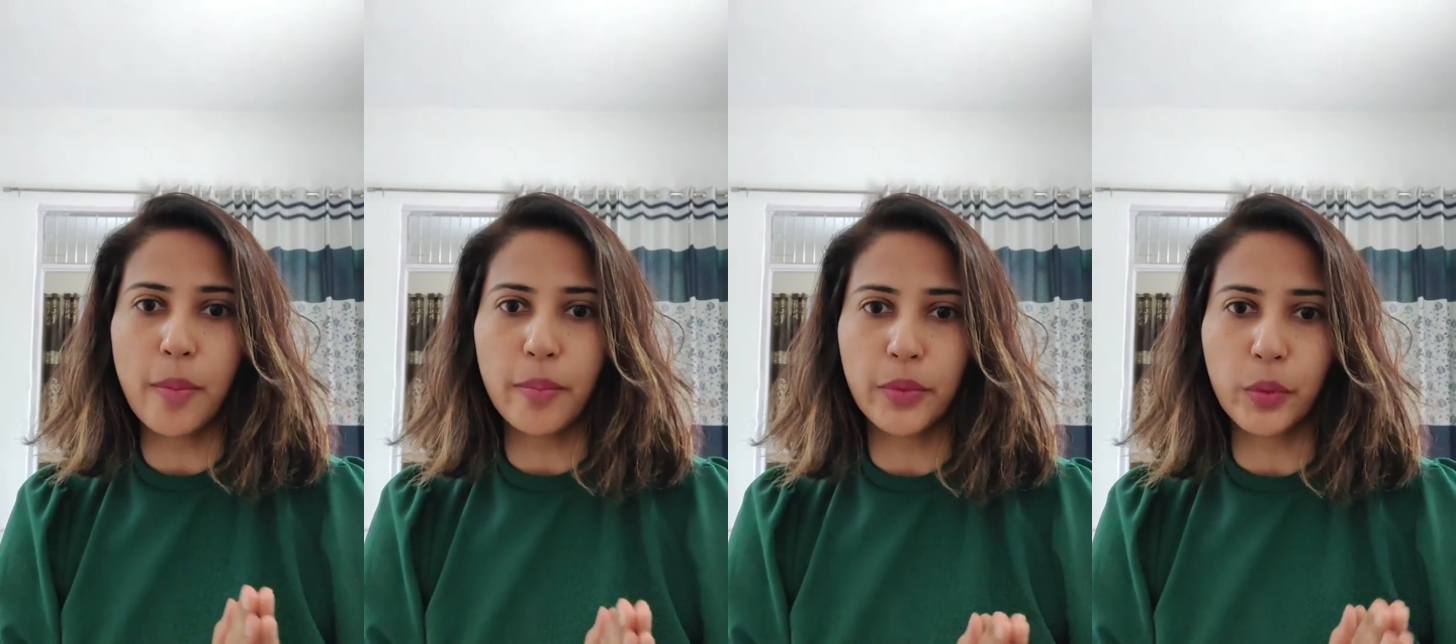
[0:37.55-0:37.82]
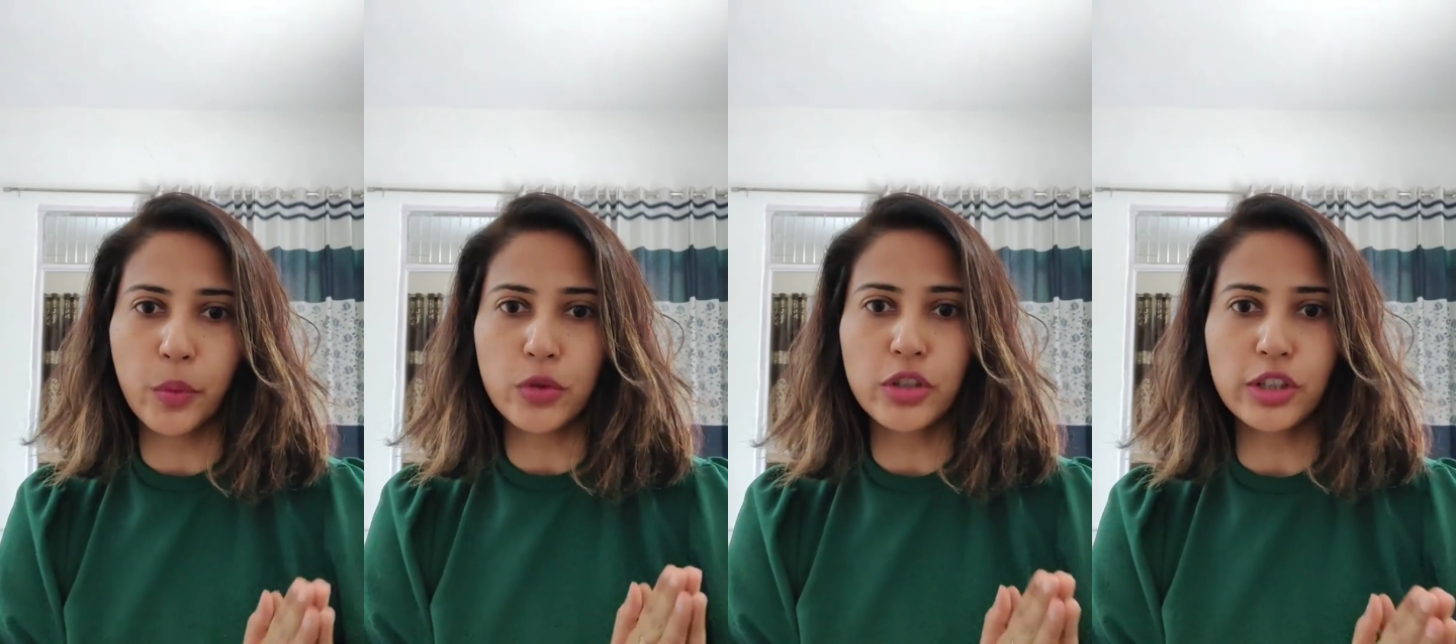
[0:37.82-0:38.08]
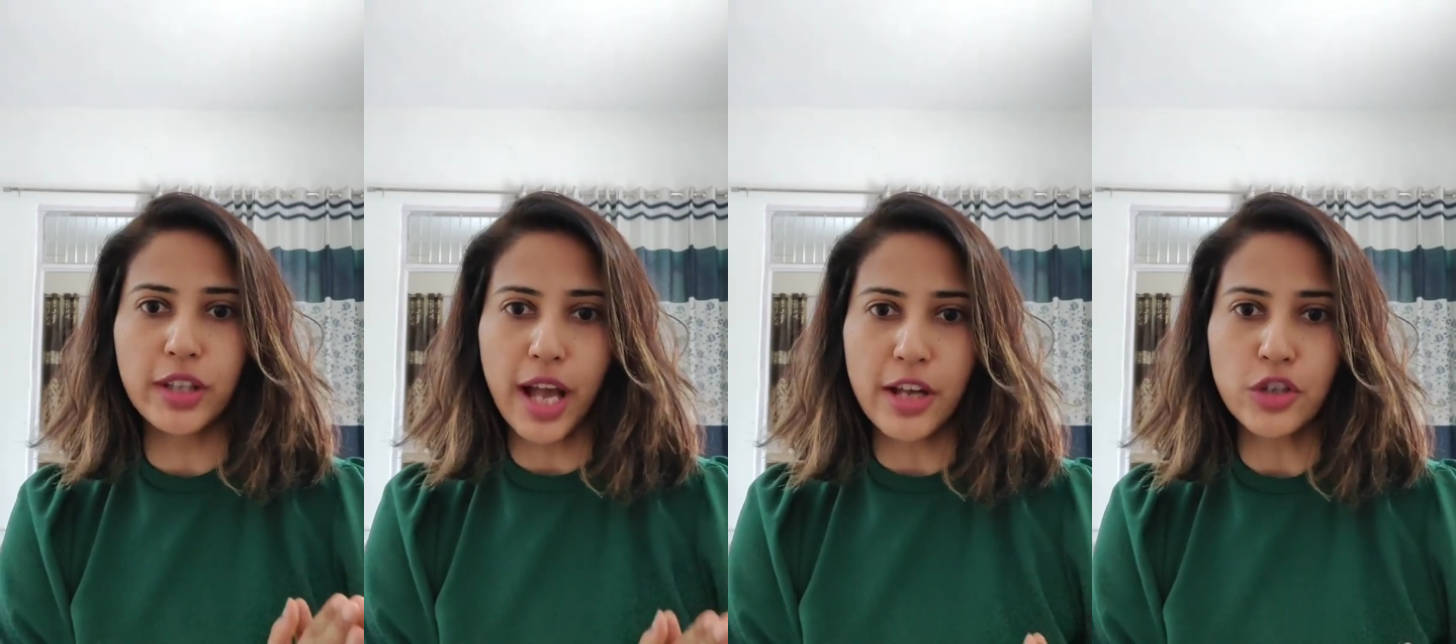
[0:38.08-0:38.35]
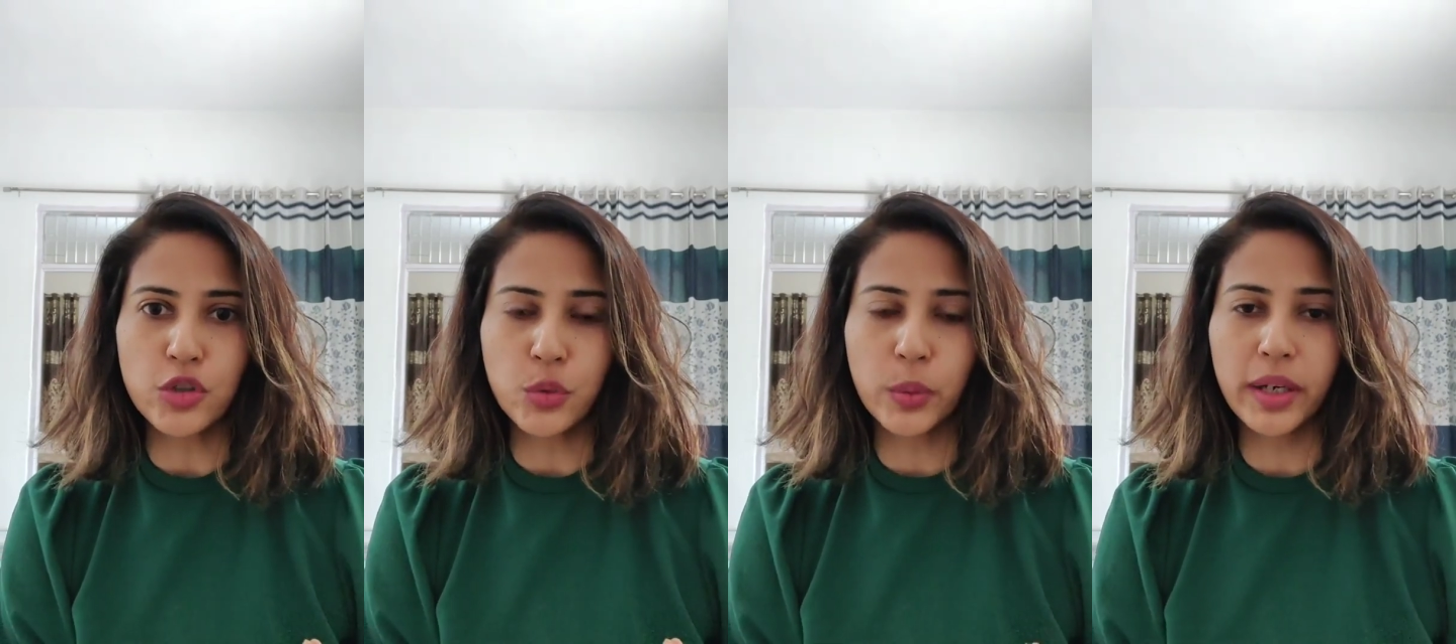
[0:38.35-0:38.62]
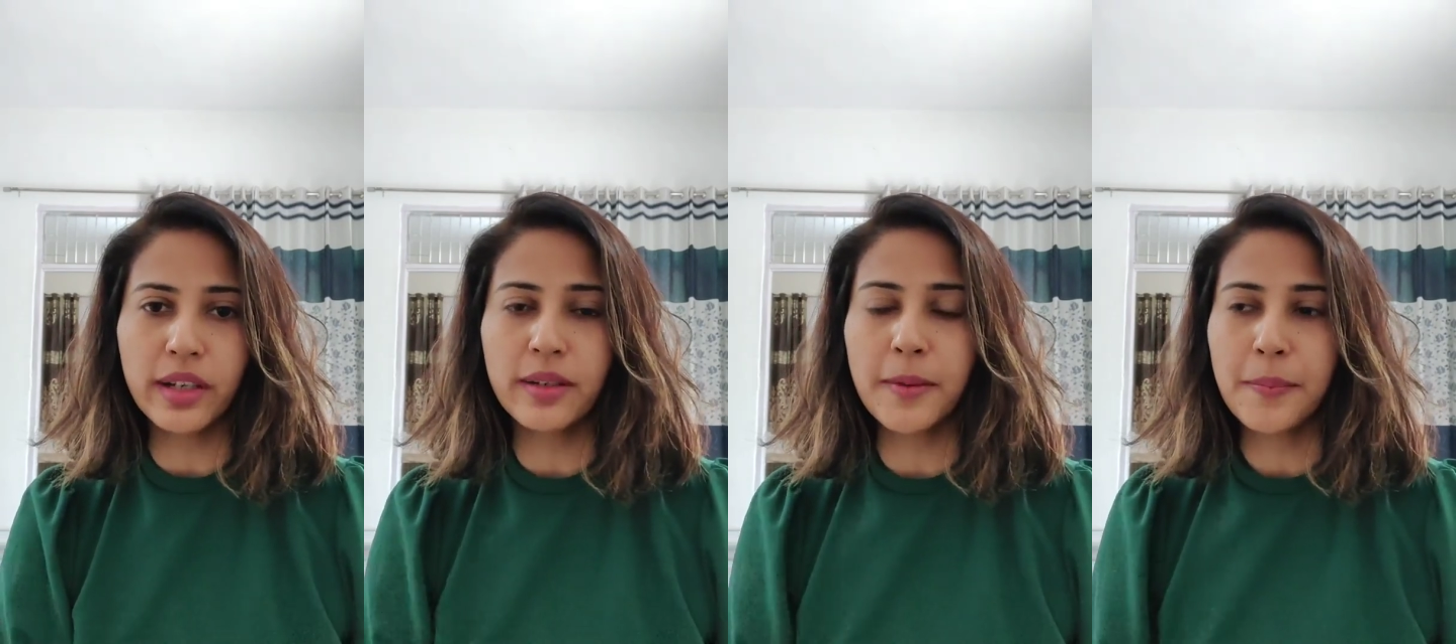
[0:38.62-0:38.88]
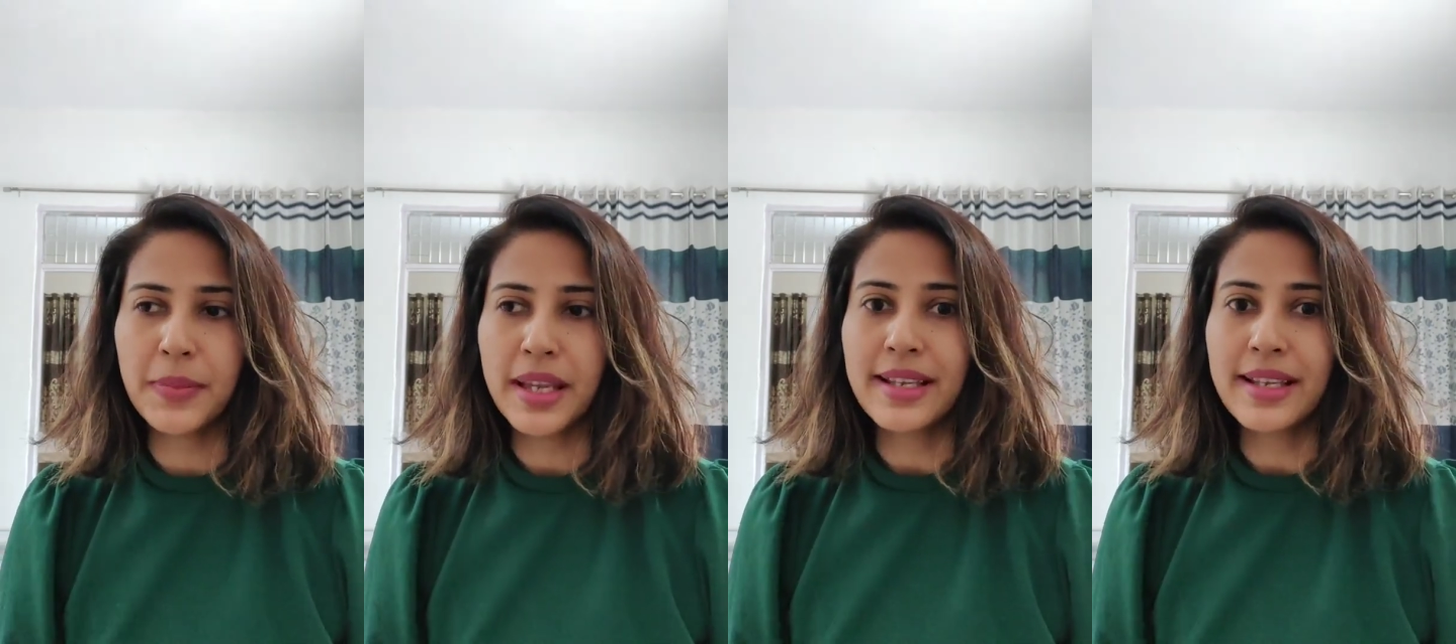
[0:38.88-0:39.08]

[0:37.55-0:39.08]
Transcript: approach attached to it.